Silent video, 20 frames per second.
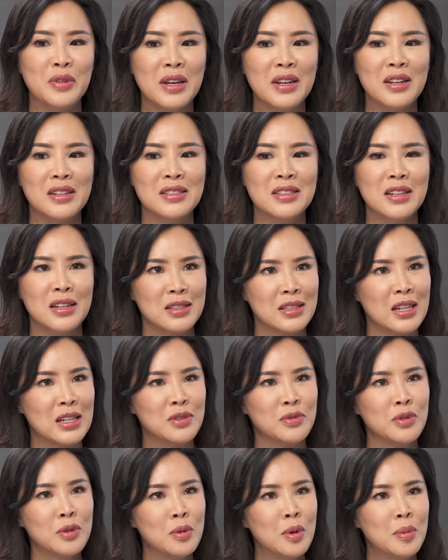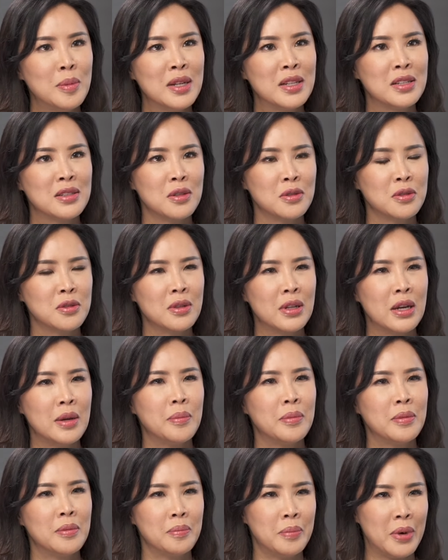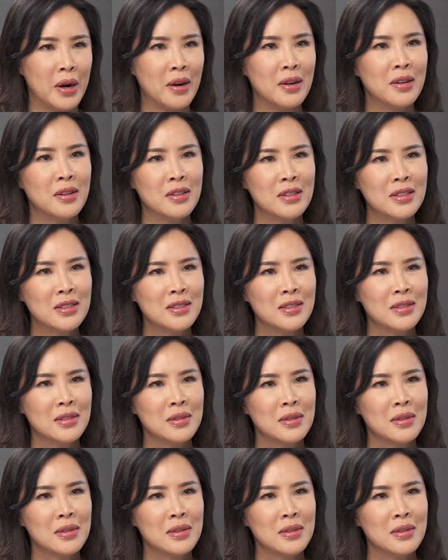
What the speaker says: like a successful woman is also like partners?